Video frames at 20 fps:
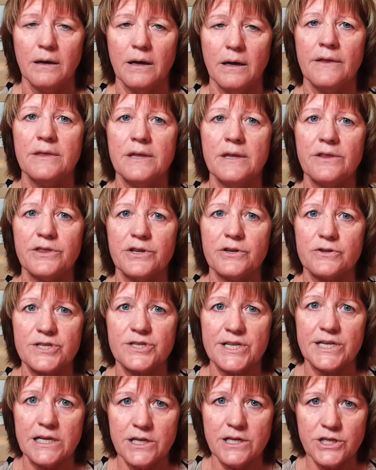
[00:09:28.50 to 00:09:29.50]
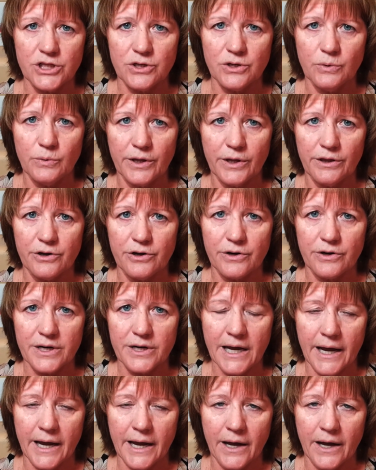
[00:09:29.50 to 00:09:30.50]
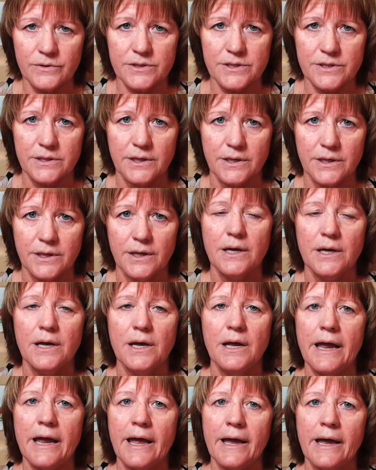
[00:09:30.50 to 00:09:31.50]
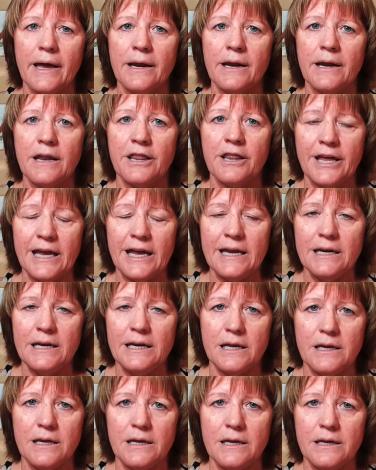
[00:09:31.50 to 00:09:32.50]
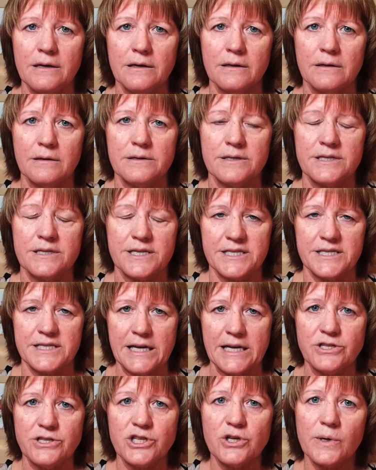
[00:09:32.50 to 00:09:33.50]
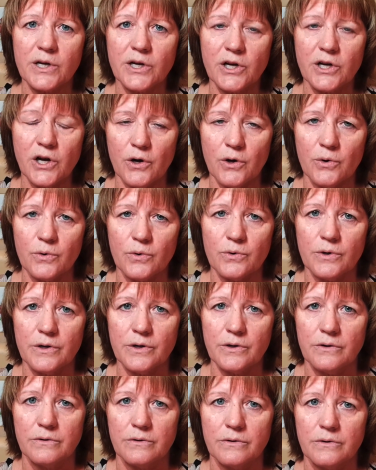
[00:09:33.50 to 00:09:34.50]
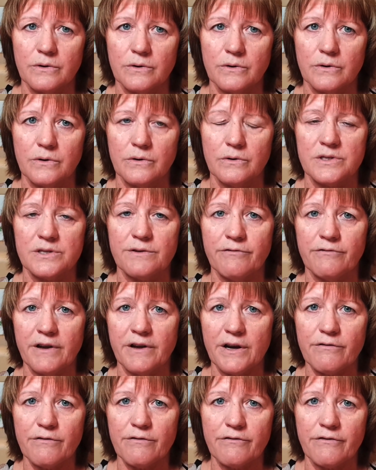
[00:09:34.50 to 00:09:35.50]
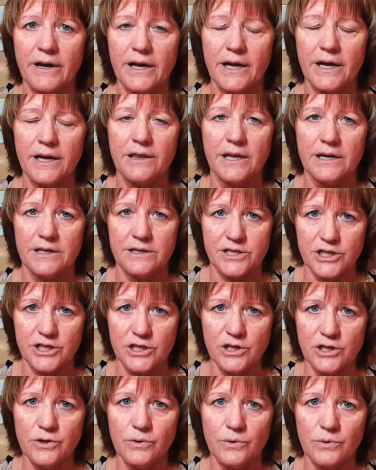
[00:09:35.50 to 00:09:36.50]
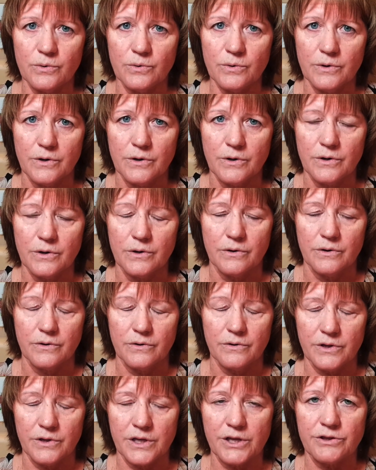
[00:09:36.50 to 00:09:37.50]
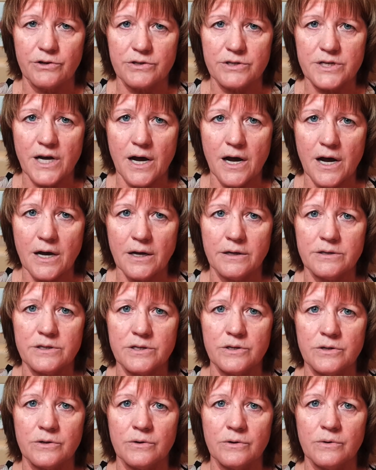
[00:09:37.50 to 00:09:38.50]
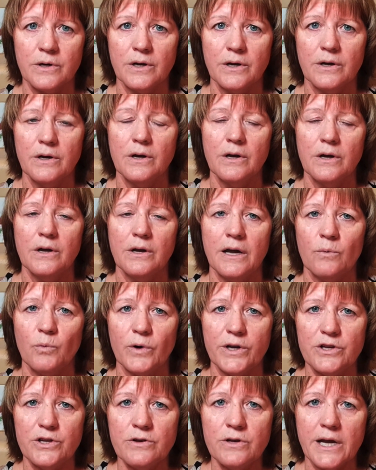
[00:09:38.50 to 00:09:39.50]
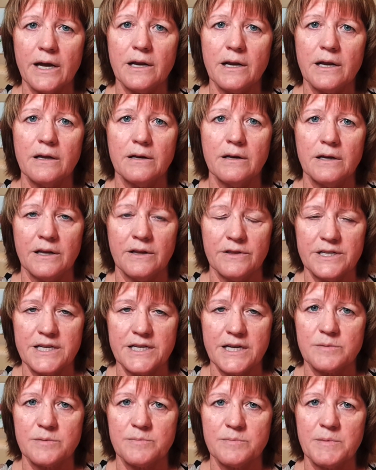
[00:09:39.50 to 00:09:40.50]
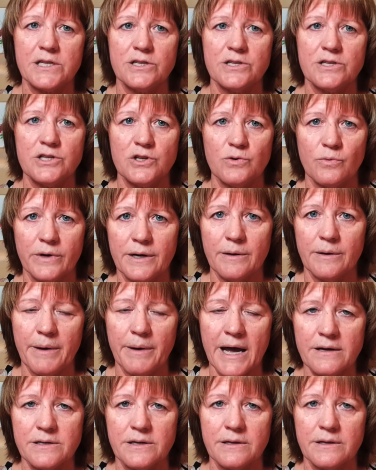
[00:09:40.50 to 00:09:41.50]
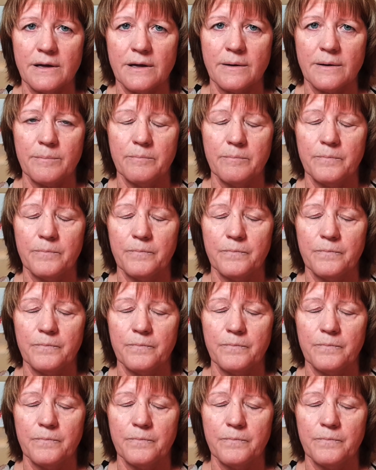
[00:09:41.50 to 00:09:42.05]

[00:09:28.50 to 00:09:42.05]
and that there's an issue with your account and they need to send you a code to verify that it's you that they're talking to. And when you get it in the text message, you read it back to them.